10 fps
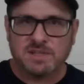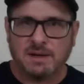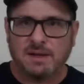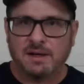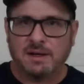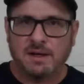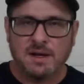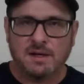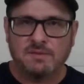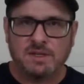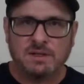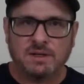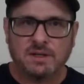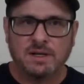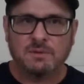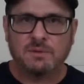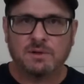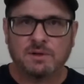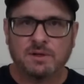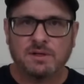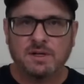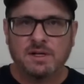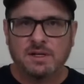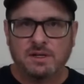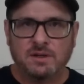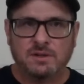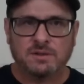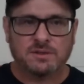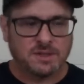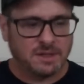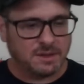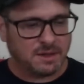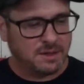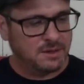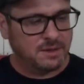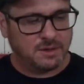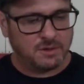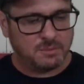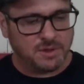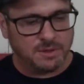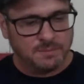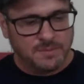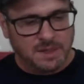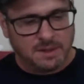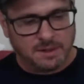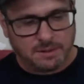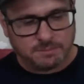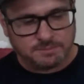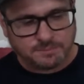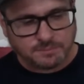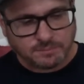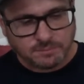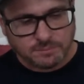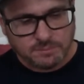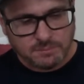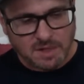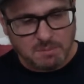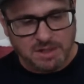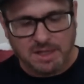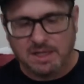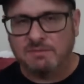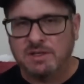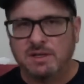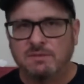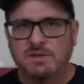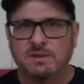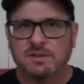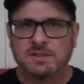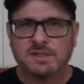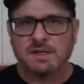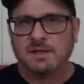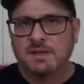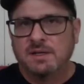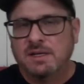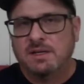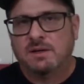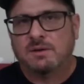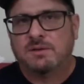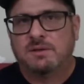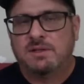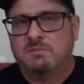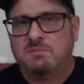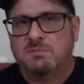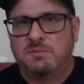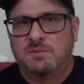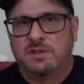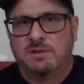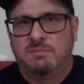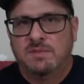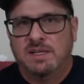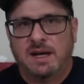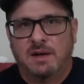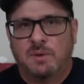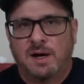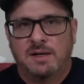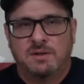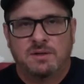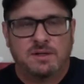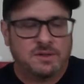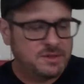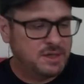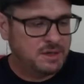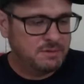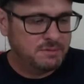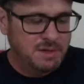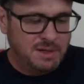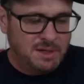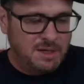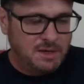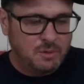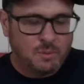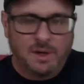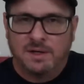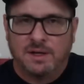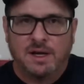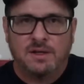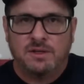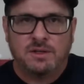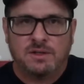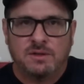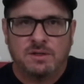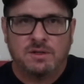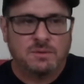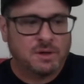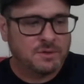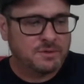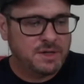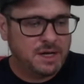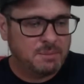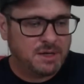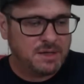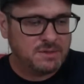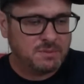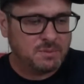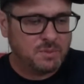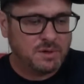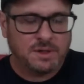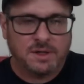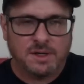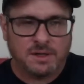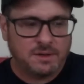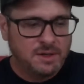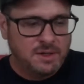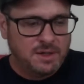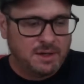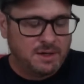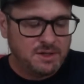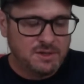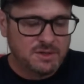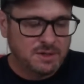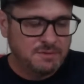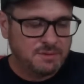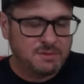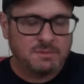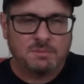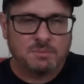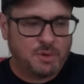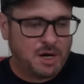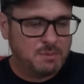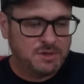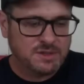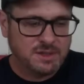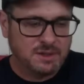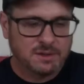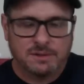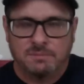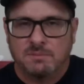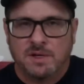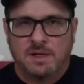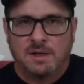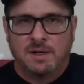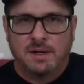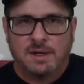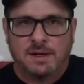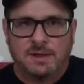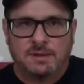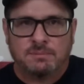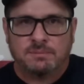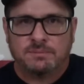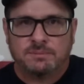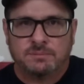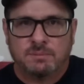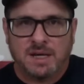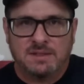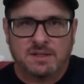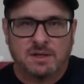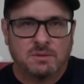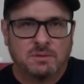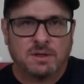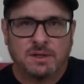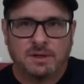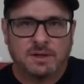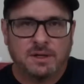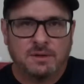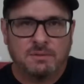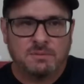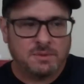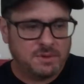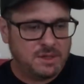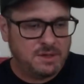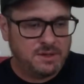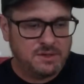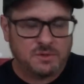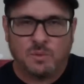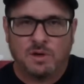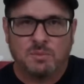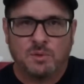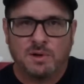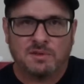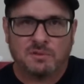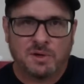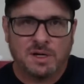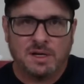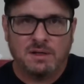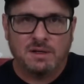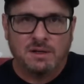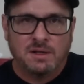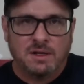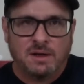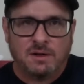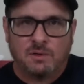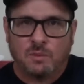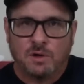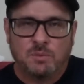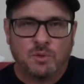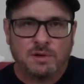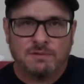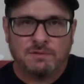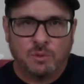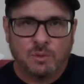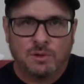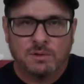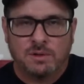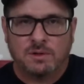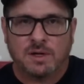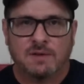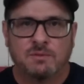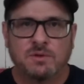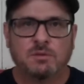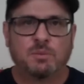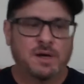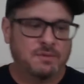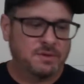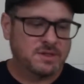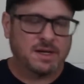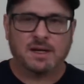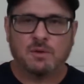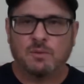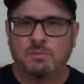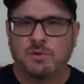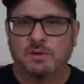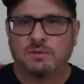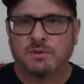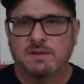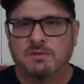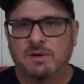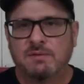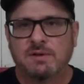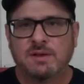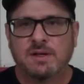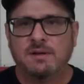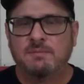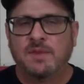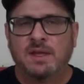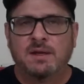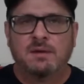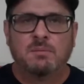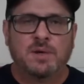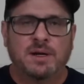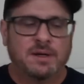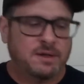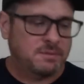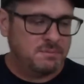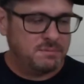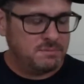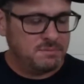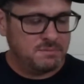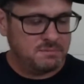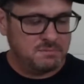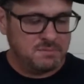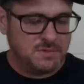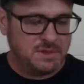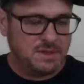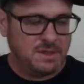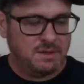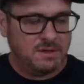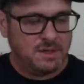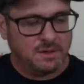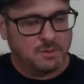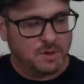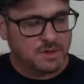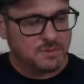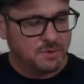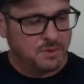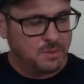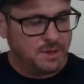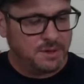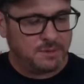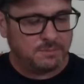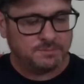of that gun, if you didn't clean it real good, you know, you'll see it in a clear coat. But, um, but again, if you if you're just a you know DIY doing it yourself, you know, one gun, you can you can do all three applications with one gun. Uh, usually for primer sealer, uh, base coat, clear coat, you know, use a 1.3 or 1.4, you know, kind of your preference. I like a 1.3 for everything, but, uh, you know, it works real well.